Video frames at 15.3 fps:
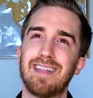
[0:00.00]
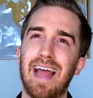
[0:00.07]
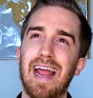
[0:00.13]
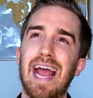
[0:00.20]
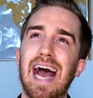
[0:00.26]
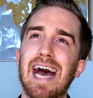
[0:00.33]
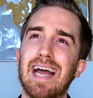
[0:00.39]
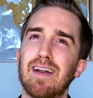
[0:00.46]

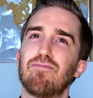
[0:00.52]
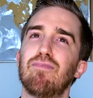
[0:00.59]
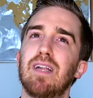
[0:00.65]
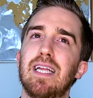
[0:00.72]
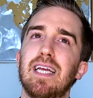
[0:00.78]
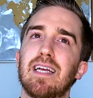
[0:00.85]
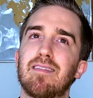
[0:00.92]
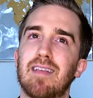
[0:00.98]
they hadn't
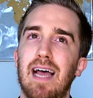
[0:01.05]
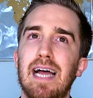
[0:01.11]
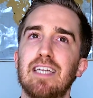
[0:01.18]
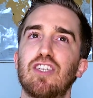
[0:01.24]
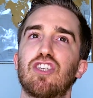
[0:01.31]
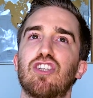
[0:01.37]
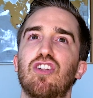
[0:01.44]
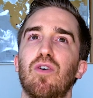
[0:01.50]
really
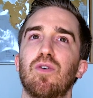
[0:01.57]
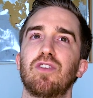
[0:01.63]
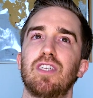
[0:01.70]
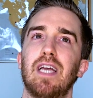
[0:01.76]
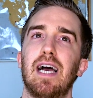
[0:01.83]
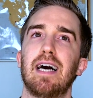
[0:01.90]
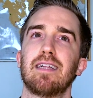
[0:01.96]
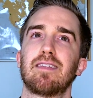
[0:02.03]
attached those
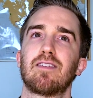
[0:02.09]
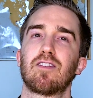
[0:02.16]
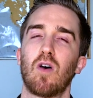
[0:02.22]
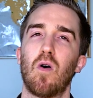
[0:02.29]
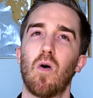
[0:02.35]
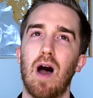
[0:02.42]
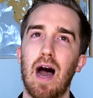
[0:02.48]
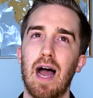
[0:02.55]
yet.
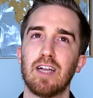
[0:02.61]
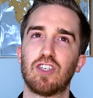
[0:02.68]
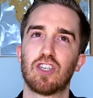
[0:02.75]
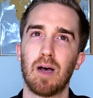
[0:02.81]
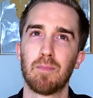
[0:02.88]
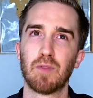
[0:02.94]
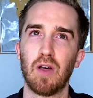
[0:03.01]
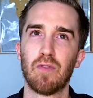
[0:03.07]
So I
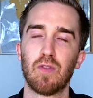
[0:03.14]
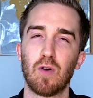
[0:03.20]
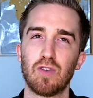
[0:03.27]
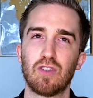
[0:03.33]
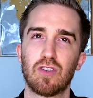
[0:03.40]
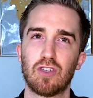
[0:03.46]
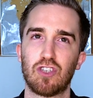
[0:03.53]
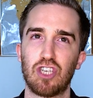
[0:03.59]
jumped on
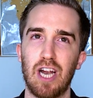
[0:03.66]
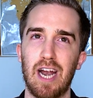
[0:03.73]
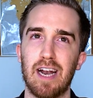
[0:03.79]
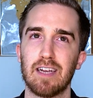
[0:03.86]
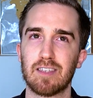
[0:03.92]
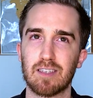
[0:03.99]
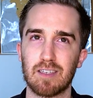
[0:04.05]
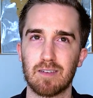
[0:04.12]
those
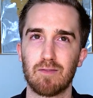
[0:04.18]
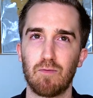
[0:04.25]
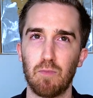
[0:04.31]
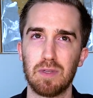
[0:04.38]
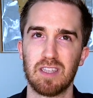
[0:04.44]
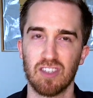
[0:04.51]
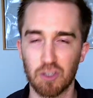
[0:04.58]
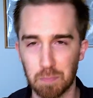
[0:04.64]
chairs
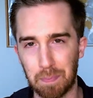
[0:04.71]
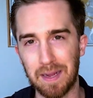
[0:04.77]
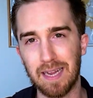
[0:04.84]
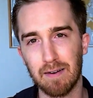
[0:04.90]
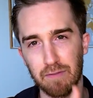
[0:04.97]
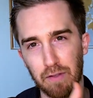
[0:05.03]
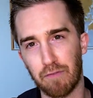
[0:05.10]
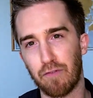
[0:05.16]
with the
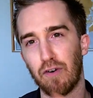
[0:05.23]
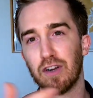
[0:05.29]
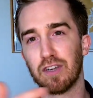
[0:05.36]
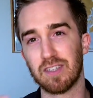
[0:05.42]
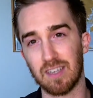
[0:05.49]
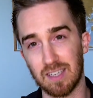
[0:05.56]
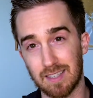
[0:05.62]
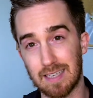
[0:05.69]
speed of the first
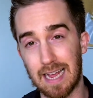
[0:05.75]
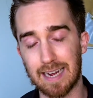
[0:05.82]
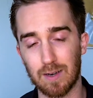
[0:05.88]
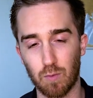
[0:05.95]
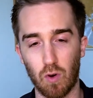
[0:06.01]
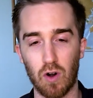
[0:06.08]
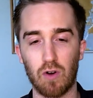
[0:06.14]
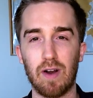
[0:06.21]
and the
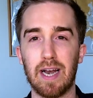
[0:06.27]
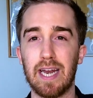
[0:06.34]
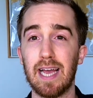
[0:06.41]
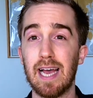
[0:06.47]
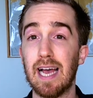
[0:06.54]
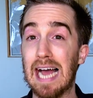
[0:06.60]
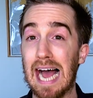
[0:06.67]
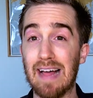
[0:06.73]
second one already,
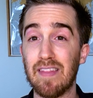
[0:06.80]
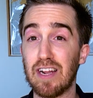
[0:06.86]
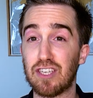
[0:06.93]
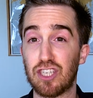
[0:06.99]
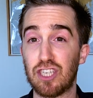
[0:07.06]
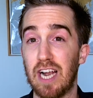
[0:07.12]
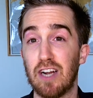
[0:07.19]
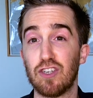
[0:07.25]
and that
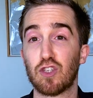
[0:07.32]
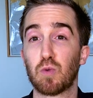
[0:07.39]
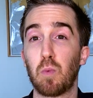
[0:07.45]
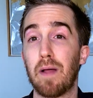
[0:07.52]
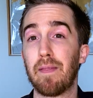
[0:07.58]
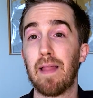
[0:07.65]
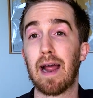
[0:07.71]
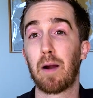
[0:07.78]
chair just
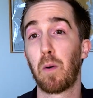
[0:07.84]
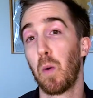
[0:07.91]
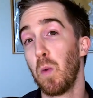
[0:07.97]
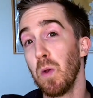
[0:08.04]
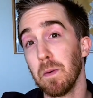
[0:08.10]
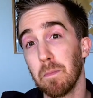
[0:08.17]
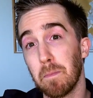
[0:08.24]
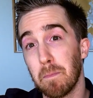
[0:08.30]
went like,
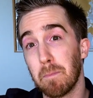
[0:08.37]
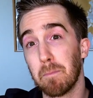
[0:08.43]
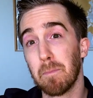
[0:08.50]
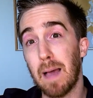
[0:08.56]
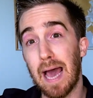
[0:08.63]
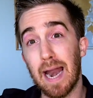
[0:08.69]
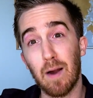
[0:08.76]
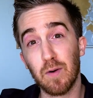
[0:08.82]

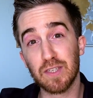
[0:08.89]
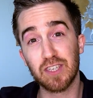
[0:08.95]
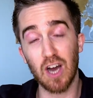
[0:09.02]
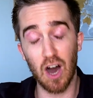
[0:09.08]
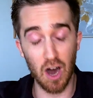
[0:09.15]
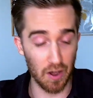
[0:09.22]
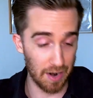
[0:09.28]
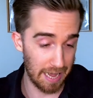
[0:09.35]
and it was
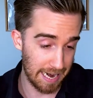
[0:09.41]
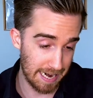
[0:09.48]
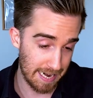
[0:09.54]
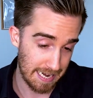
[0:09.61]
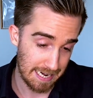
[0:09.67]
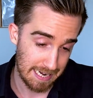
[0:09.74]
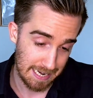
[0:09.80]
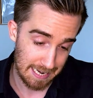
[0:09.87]
gone, and